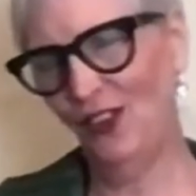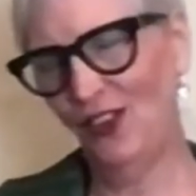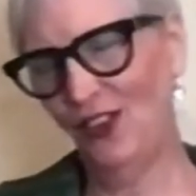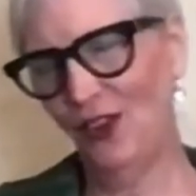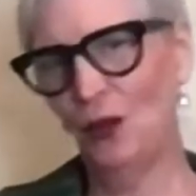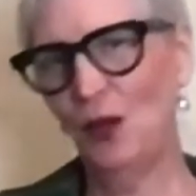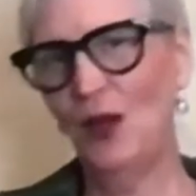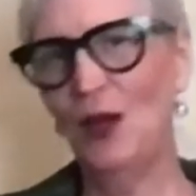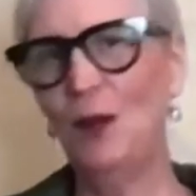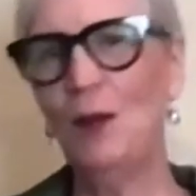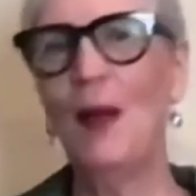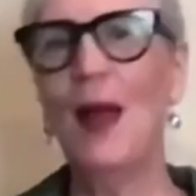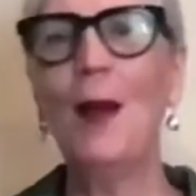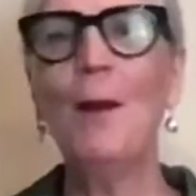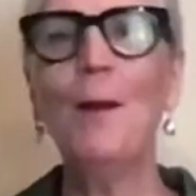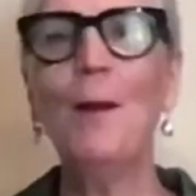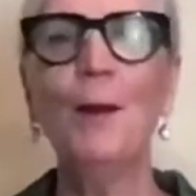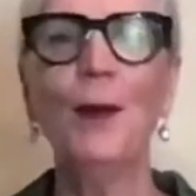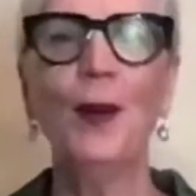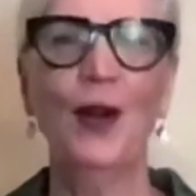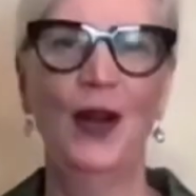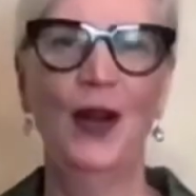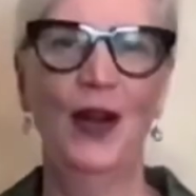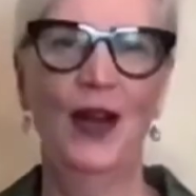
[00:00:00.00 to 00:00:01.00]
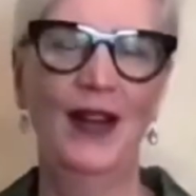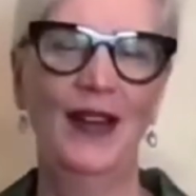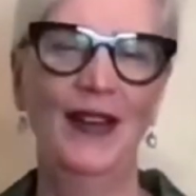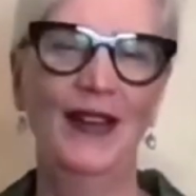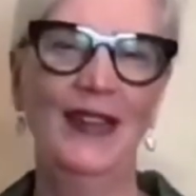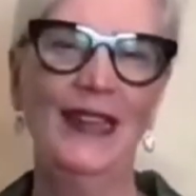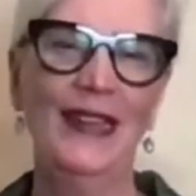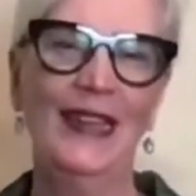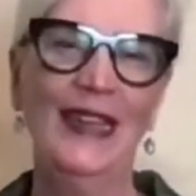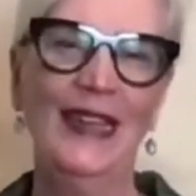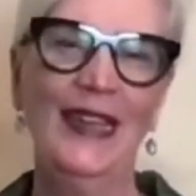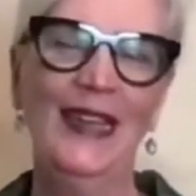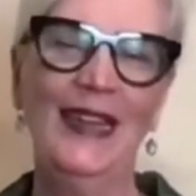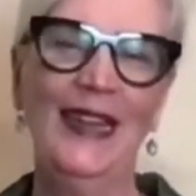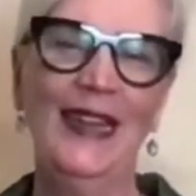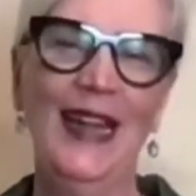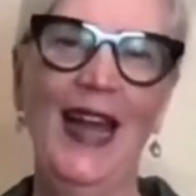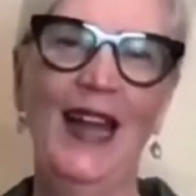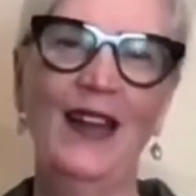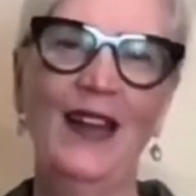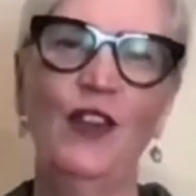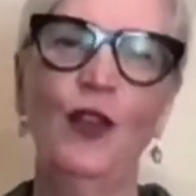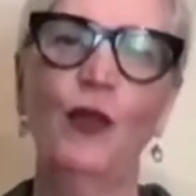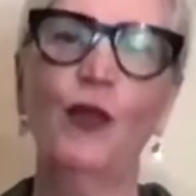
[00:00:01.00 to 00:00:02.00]
And remember
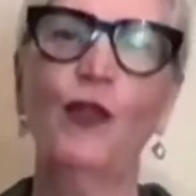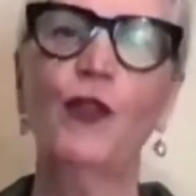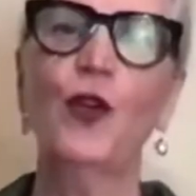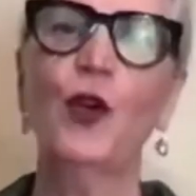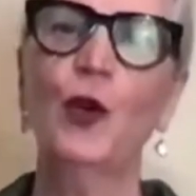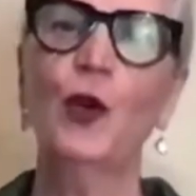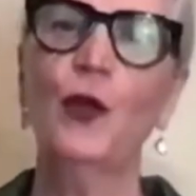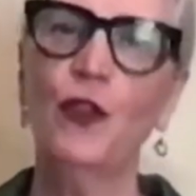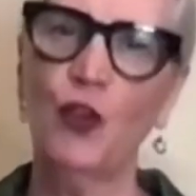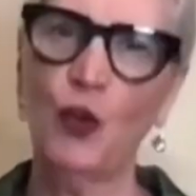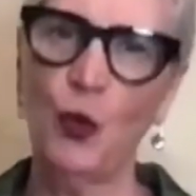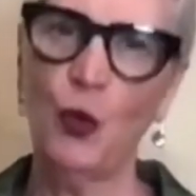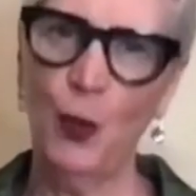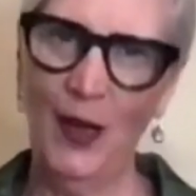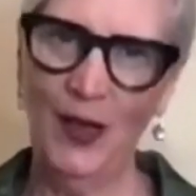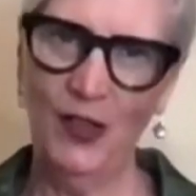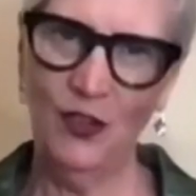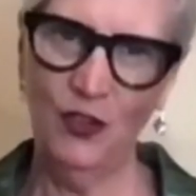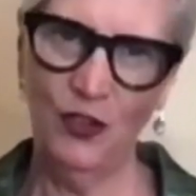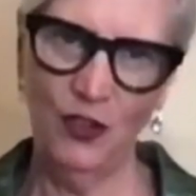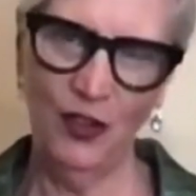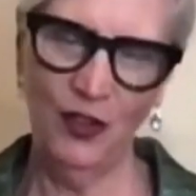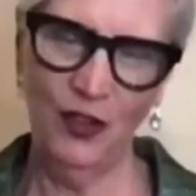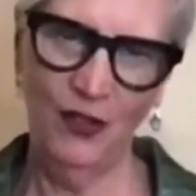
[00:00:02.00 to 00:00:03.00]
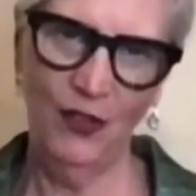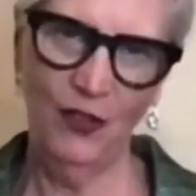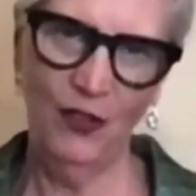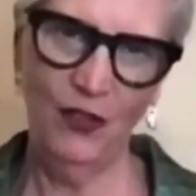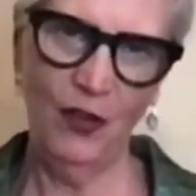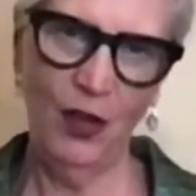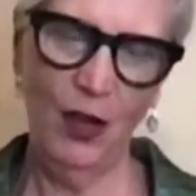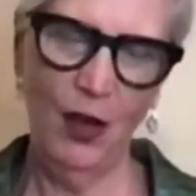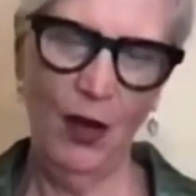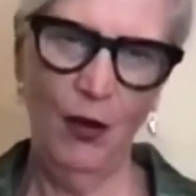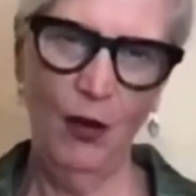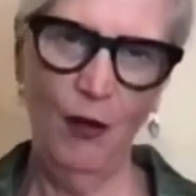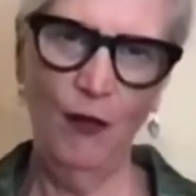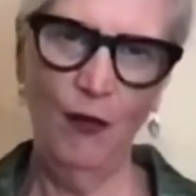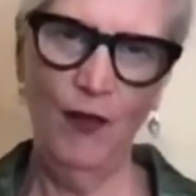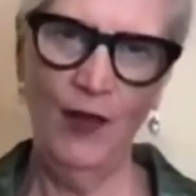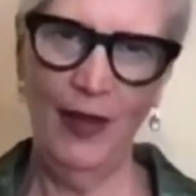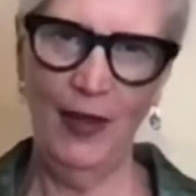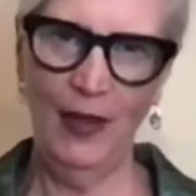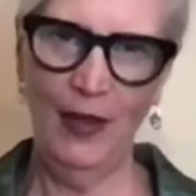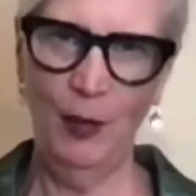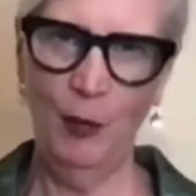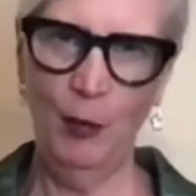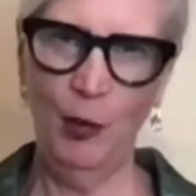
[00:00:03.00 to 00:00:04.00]
that the first questions are
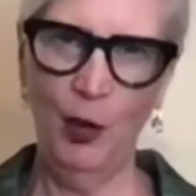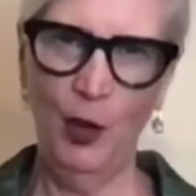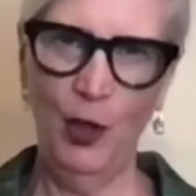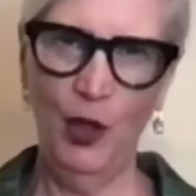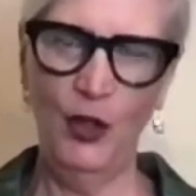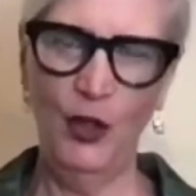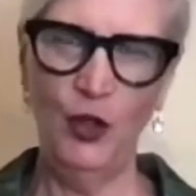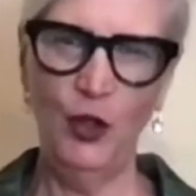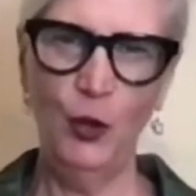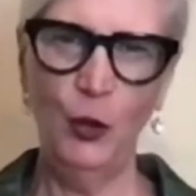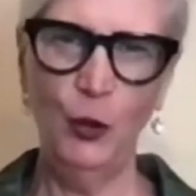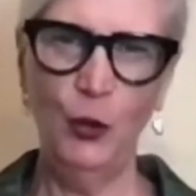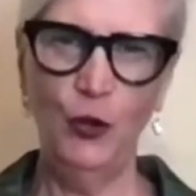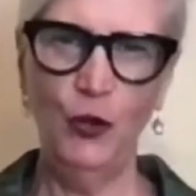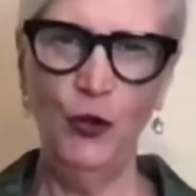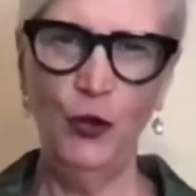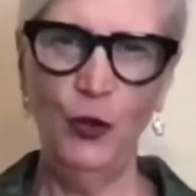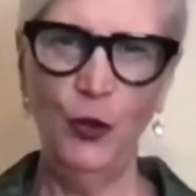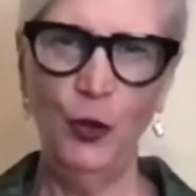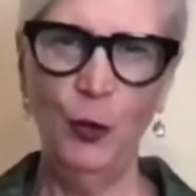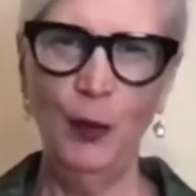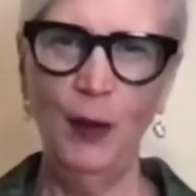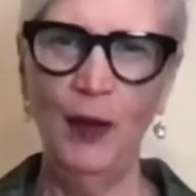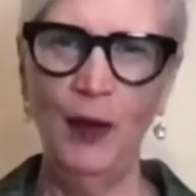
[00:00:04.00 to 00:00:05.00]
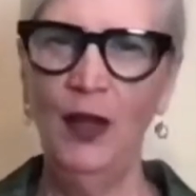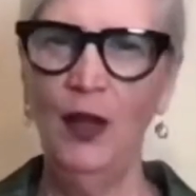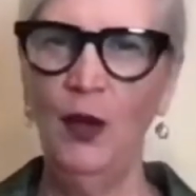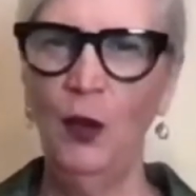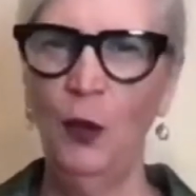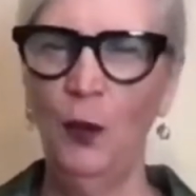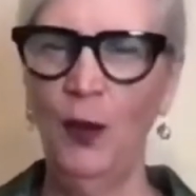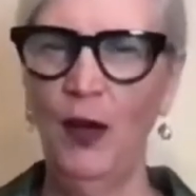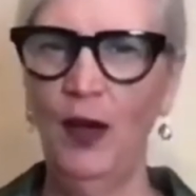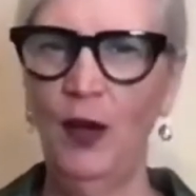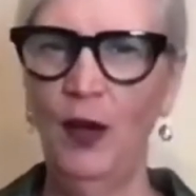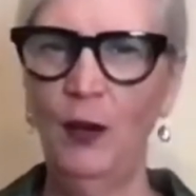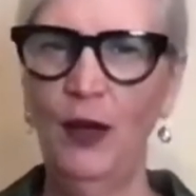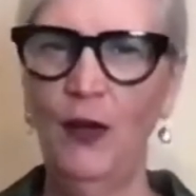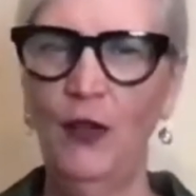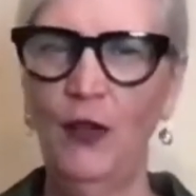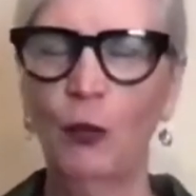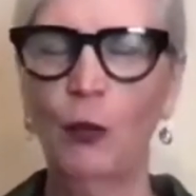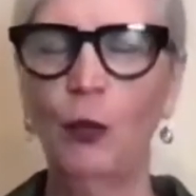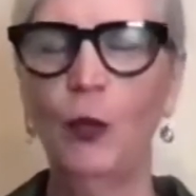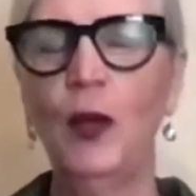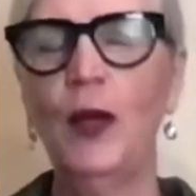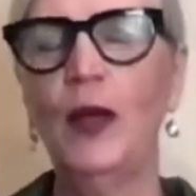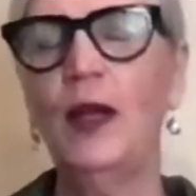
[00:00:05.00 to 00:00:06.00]
available on YouTube, where it's
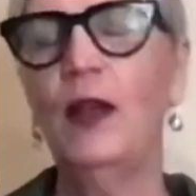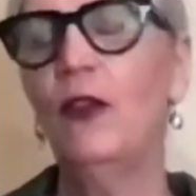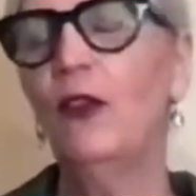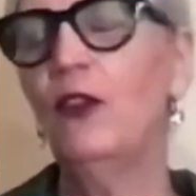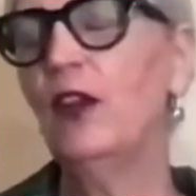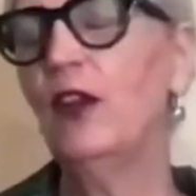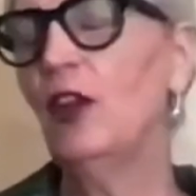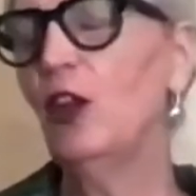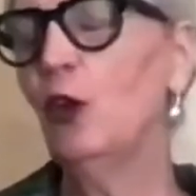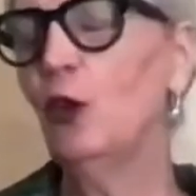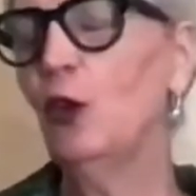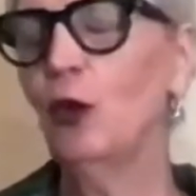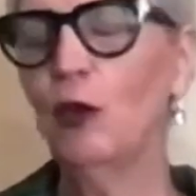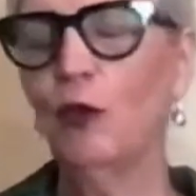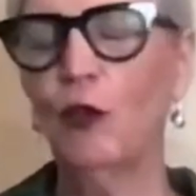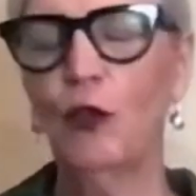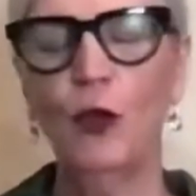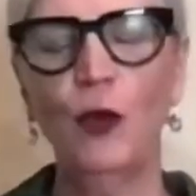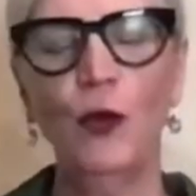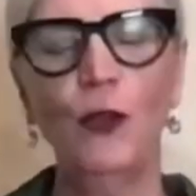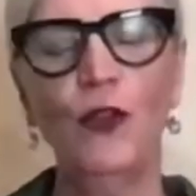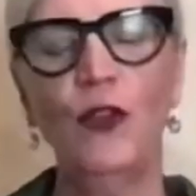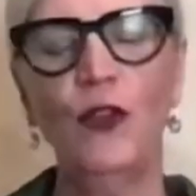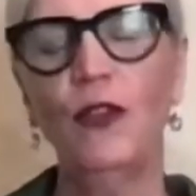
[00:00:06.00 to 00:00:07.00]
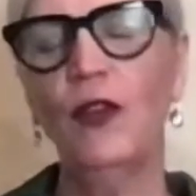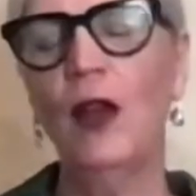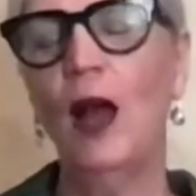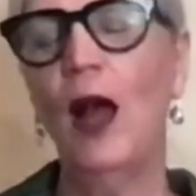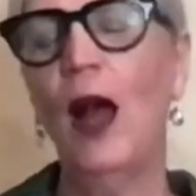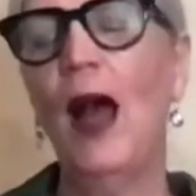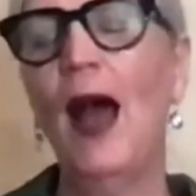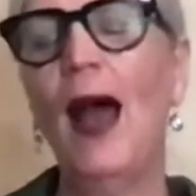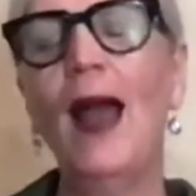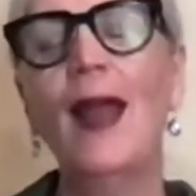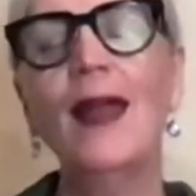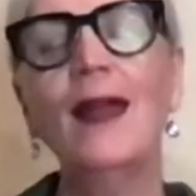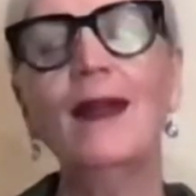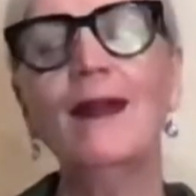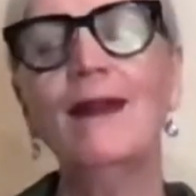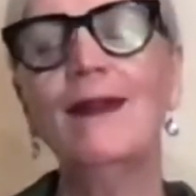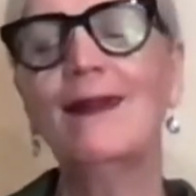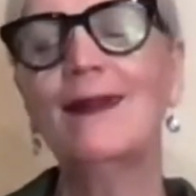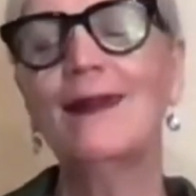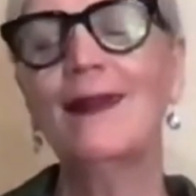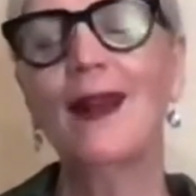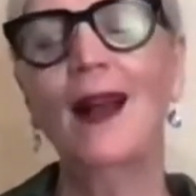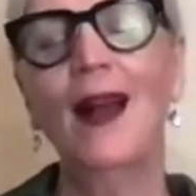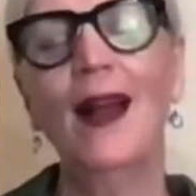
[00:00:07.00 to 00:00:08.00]
what is the universe's
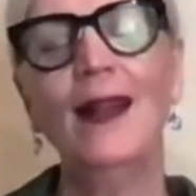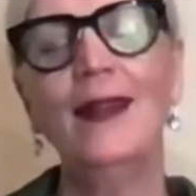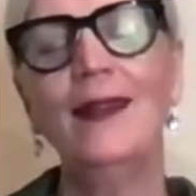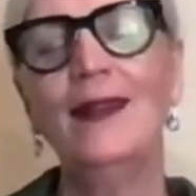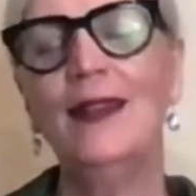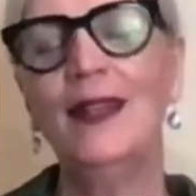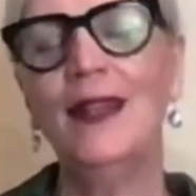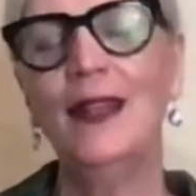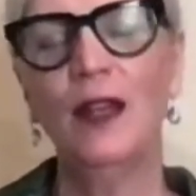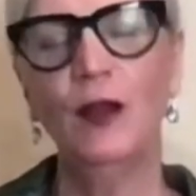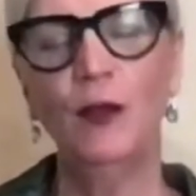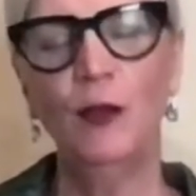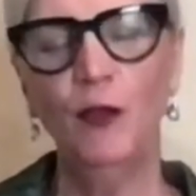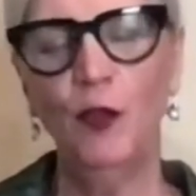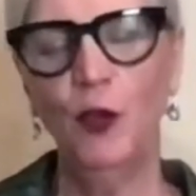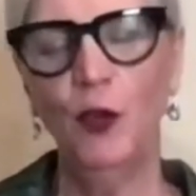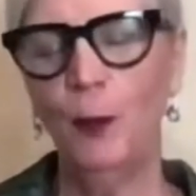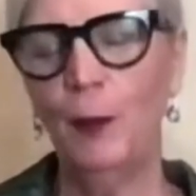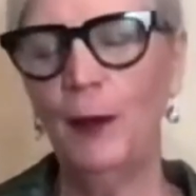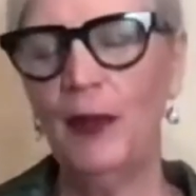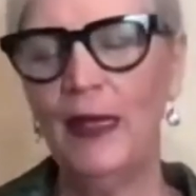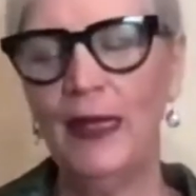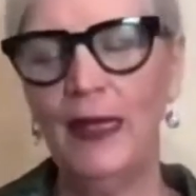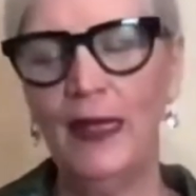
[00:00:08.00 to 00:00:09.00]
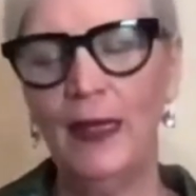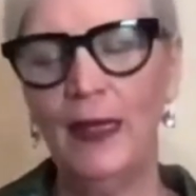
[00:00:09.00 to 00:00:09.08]
highest idea for me,